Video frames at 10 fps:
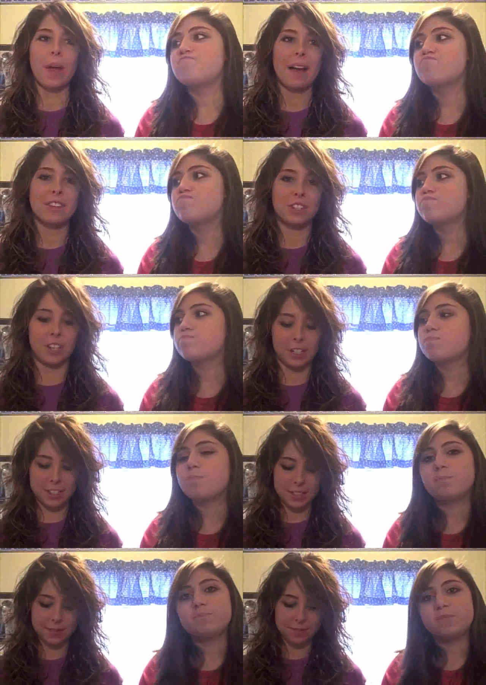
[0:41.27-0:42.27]
Speaker 1: we have these
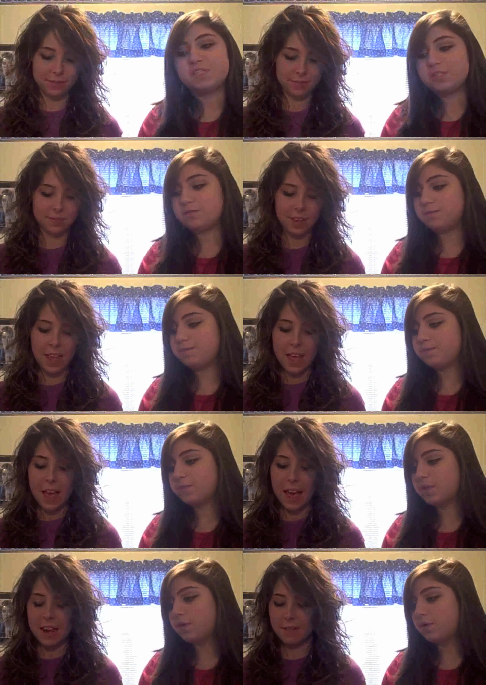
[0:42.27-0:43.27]
shirts. We do.
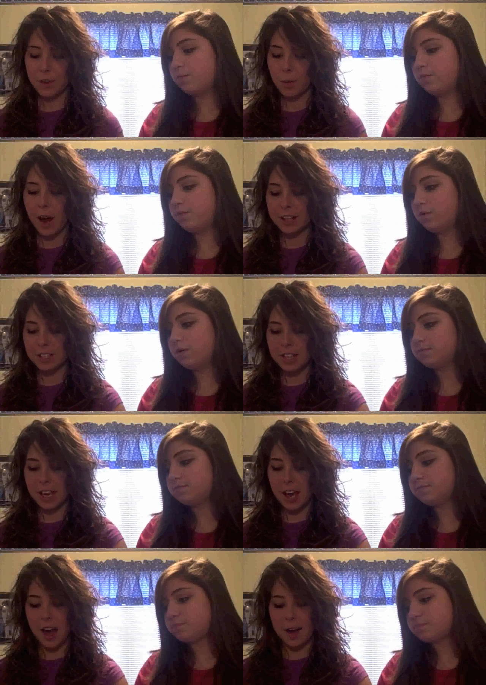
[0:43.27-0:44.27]
And if you watch
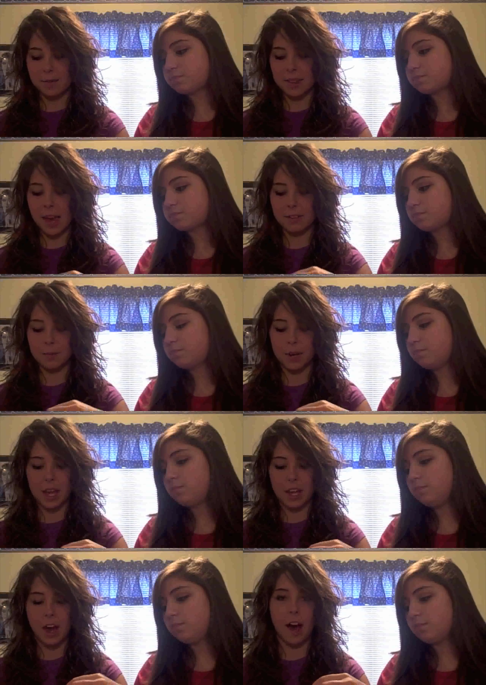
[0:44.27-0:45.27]
the um, Kevin
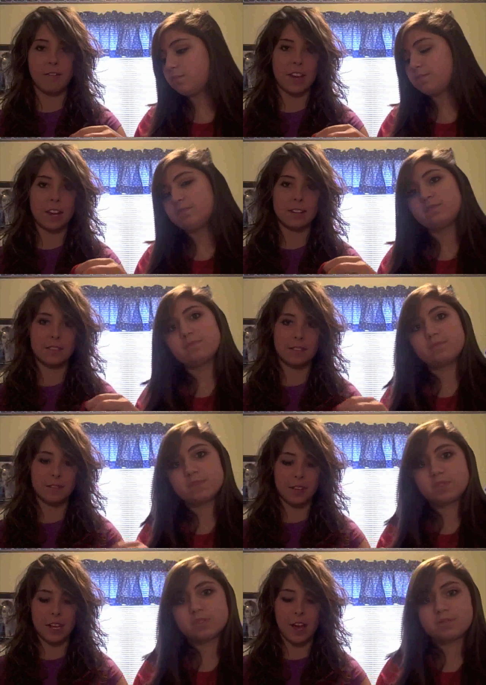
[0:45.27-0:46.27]
bringing coffee
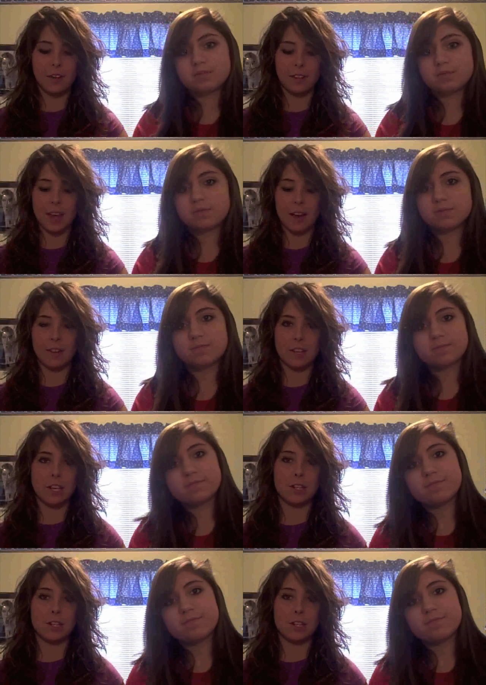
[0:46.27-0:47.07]
video that they have on their